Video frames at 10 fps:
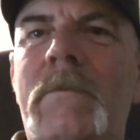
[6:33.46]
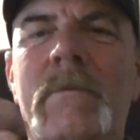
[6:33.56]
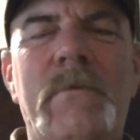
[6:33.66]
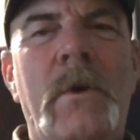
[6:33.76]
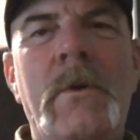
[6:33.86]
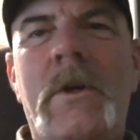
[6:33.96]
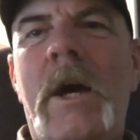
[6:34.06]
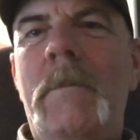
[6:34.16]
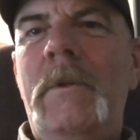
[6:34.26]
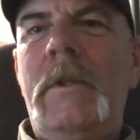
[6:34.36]

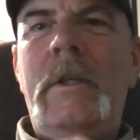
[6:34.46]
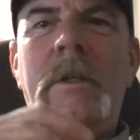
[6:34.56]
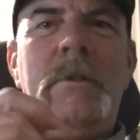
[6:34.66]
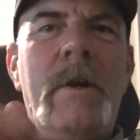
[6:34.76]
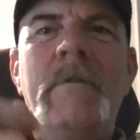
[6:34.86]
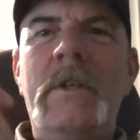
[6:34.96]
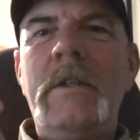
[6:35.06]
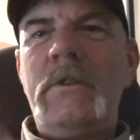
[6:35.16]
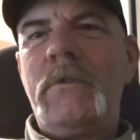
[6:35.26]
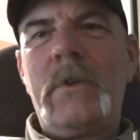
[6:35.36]
photocopy the driver's
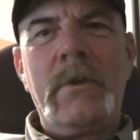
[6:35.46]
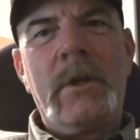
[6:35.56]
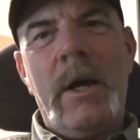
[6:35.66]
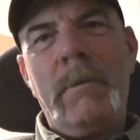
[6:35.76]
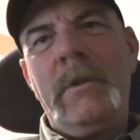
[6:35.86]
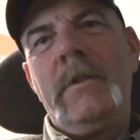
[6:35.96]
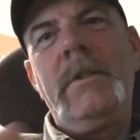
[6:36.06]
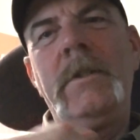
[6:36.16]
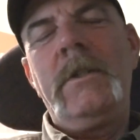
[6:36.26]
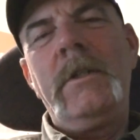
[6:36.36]
license, photocopy the
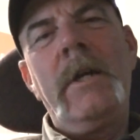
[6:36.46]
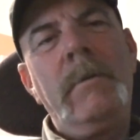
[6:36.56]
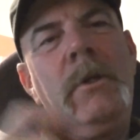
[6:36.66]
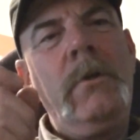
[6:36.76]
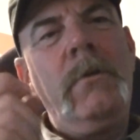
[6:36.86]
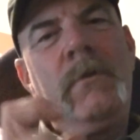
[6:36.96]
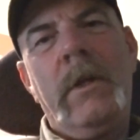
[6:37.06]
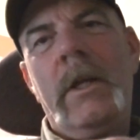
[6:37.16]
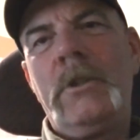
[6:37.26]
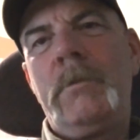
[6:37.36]
CCW,
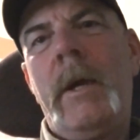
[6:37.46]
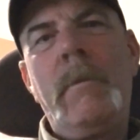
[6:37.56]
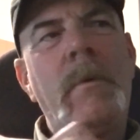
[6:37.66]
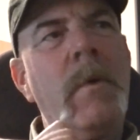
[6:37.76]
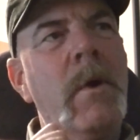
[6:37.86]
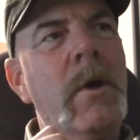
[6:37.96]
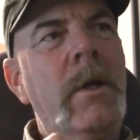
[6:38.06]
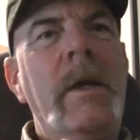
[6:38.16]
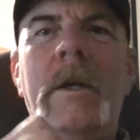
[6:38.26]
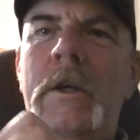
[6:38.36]
fill out your paperwork,
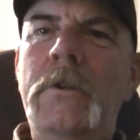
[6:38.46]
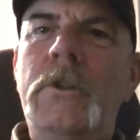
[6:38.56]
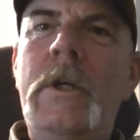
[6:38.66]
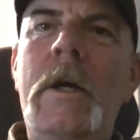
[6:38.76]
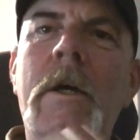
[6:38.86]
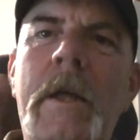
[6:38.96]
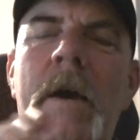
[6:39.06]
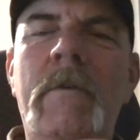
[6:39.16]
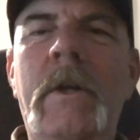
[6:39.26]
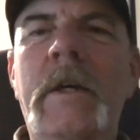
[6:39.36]
here's your gun,
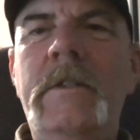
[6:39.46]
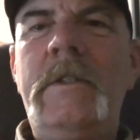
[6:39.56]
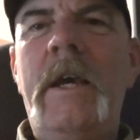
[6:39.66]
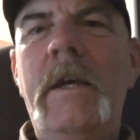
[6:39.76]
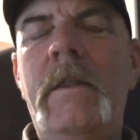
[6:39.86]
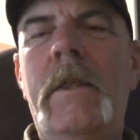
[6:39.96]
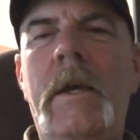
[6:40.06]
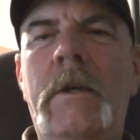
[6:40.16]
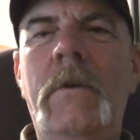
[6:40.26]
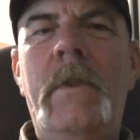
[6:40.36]
have a nice day,
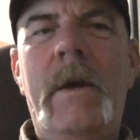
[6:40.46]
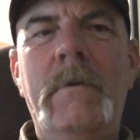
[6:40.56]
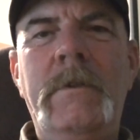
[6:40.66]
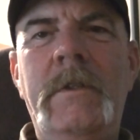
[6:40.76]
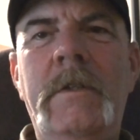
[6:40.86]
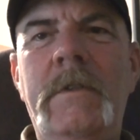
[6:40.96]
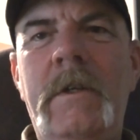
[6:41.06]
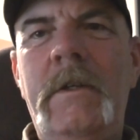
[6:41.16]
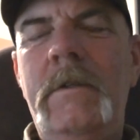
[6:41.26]
thank you, that was easy,